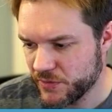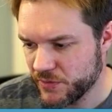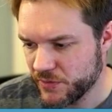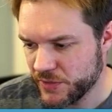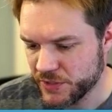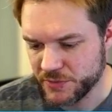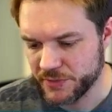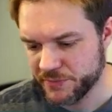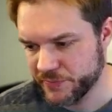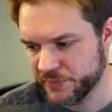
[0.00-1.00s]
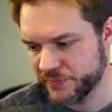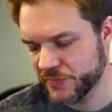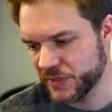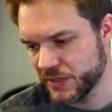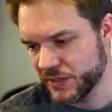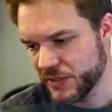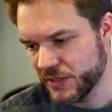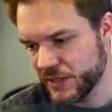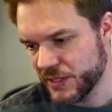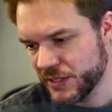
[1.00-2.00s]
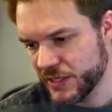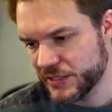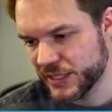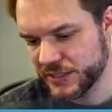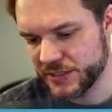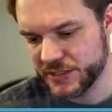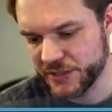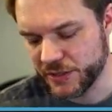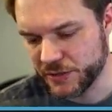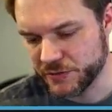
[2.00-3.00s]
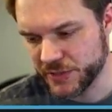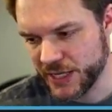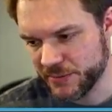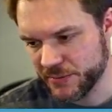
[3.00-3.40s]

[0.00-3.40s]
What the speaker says: This one. It's not necessarily overlap.